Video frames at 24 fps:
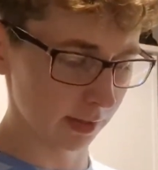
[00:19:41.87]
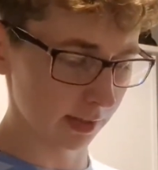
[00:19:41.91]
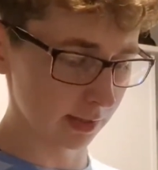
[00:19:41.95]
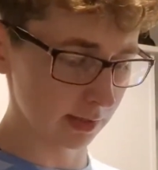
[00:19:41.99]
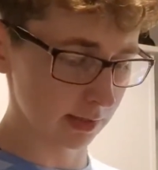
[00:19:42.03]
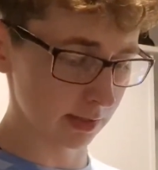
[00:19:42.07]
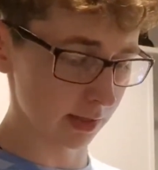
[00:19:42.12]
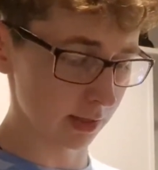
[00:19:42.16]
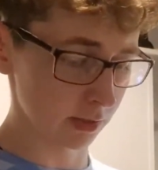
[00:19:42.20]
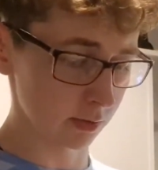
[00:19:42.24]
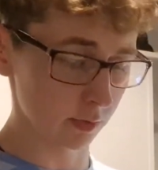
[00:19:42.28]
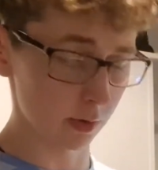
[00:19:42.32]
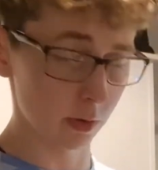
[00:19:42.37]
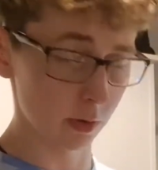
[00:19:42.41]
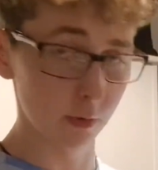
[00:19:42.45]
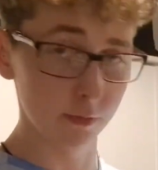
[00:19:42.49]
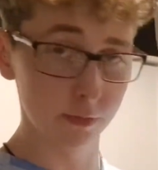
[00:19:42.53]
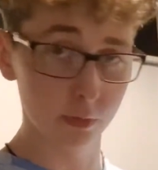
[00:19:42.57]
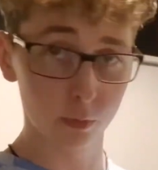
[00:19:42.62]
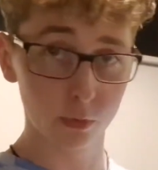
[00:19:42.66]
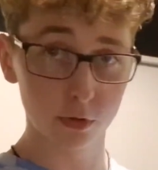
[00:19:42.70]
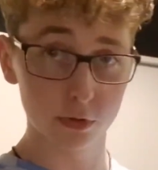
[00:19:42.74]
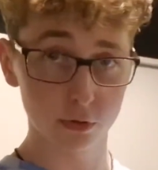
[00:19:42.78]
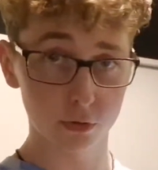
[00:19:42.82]
be a link to that as well.
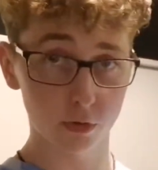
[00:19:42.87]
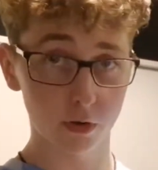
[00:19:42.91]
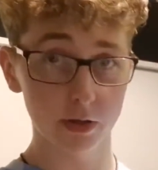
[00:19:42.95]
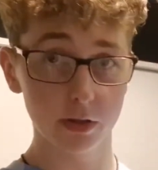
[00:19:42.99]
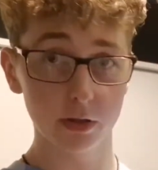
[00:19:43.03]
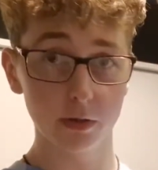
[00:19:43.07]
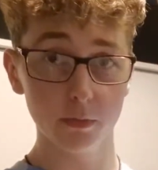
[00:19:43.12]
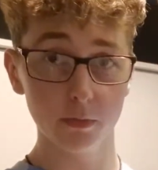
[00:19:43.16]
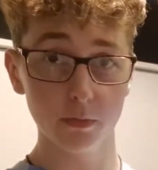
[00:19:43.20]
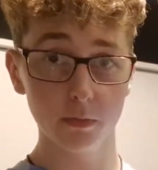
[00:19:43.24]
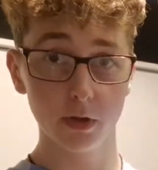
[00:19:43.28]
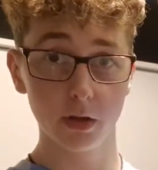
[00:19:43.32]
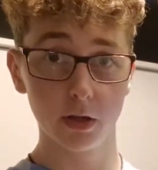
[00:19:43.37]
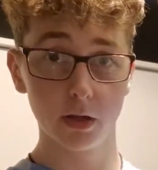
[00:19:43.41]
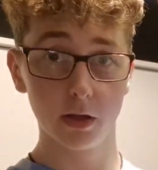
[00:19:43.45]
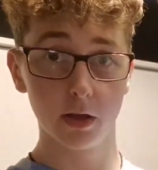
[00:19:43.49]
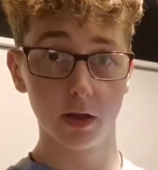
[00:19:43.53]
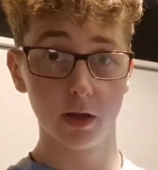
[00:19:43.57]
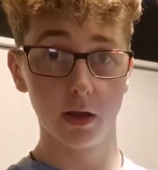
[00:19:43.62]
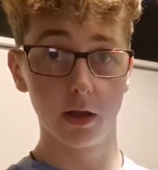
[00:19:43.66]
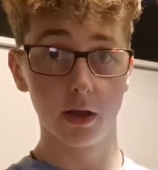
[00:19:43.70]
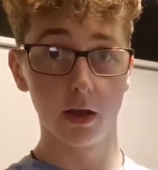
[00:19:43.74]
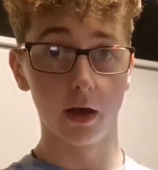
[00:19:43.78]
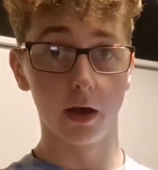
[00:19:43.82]
If you want to try them,
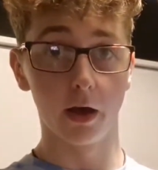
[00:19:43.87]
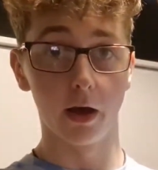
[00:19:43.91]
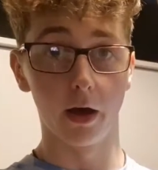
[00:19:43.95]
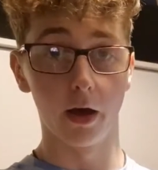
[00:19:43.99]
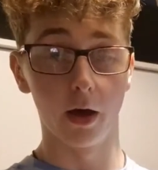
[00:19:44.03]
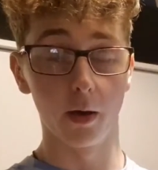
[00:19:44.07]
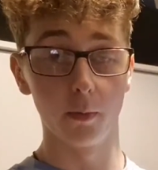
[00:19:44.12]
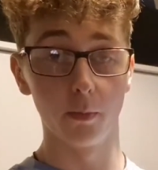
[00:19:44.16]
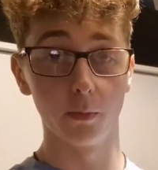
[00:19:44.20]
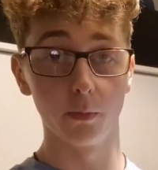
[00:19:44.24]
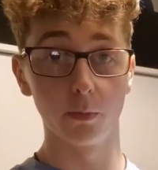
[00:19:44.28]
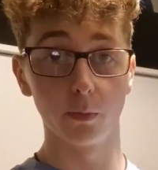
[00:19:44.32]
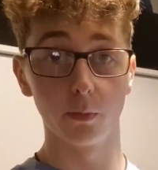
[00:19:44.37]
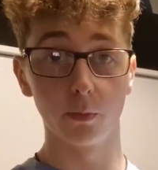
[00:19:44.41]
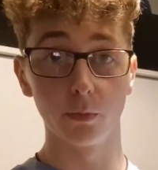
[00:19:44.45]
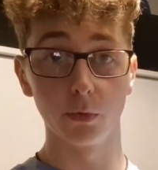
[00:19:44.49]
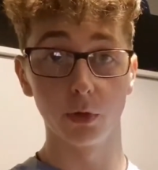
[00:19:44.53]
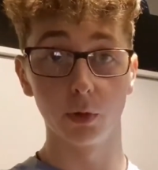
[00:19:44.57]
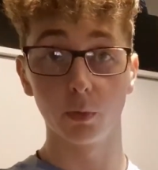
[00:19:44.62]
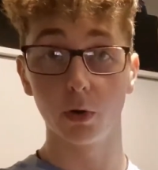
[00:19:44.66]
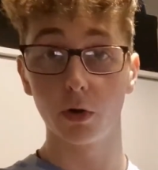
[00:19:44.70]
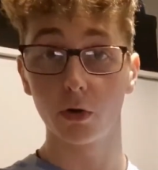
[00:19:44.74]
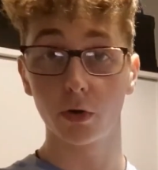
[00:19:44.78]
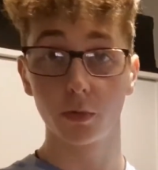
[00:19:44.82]

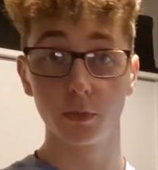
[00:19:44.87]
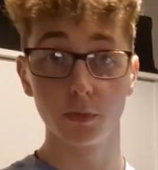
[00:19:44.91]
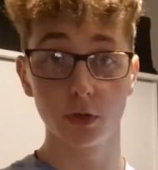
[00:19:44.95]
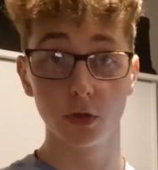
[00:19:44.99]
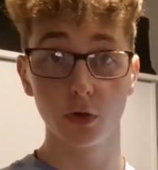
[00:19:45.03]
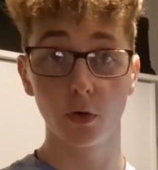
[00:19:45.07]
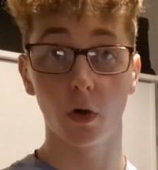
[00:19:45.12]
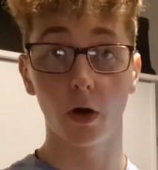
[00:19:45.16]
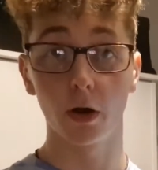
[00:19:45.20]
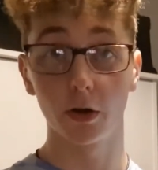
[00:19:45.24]
you're welcome to.